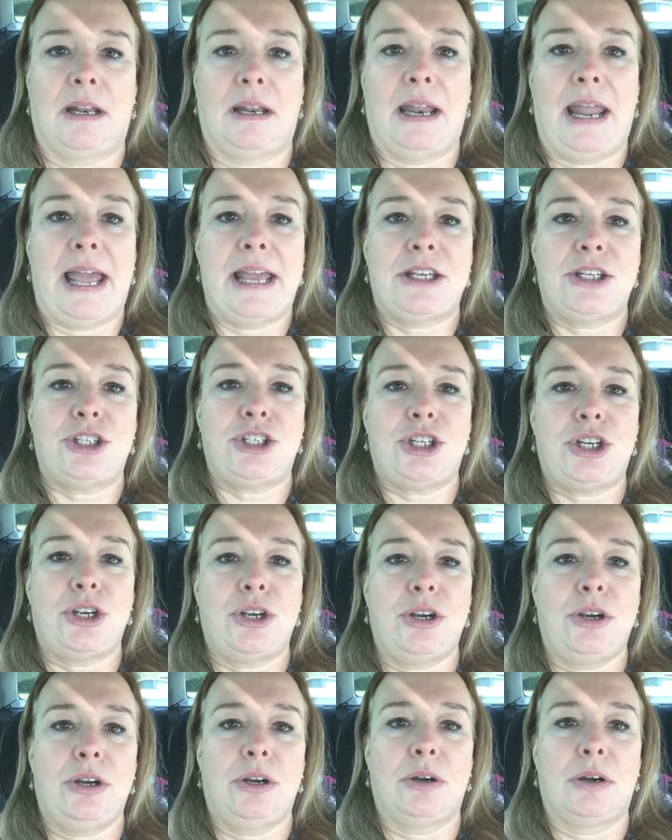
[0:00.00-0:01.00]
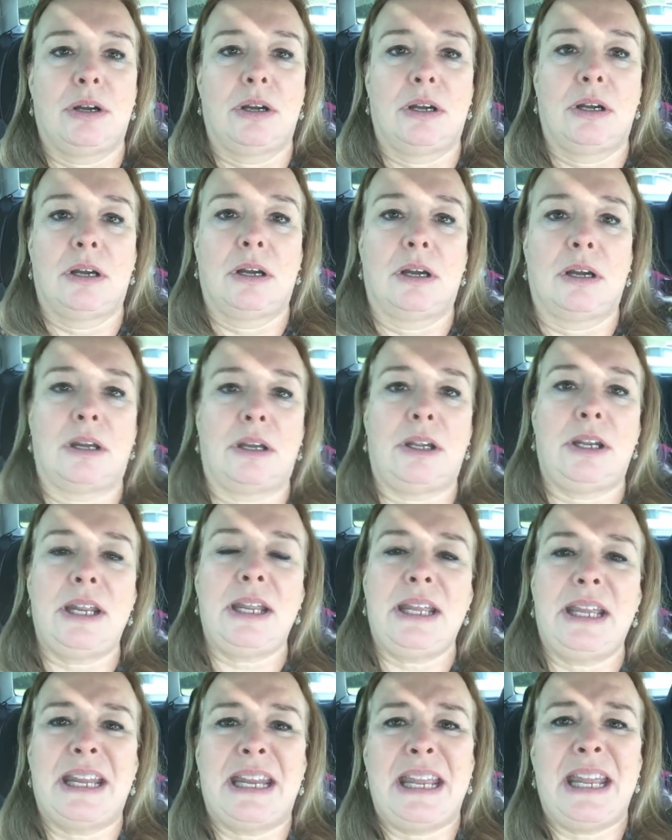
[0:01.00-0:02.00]
Last year, you
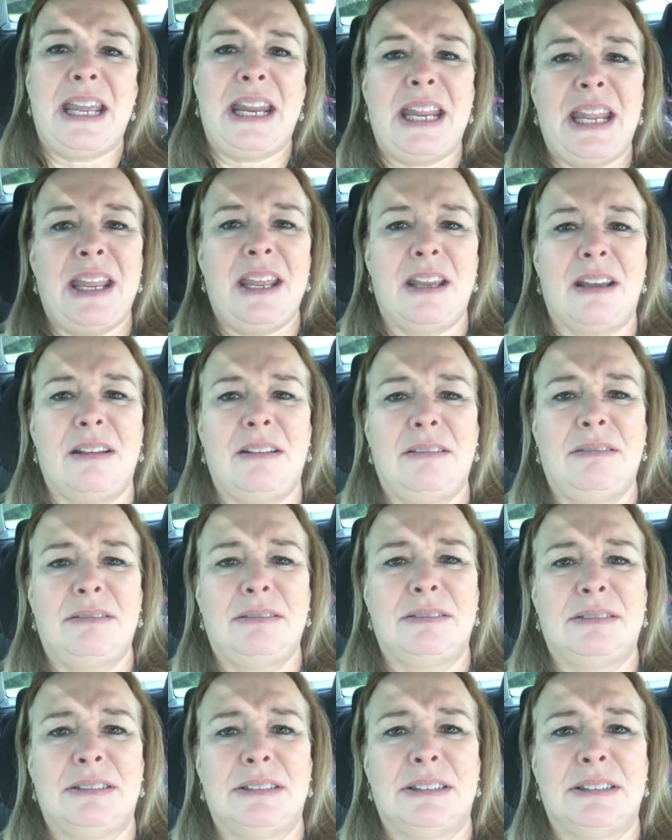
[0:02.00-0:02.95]
didn't get any? Oh.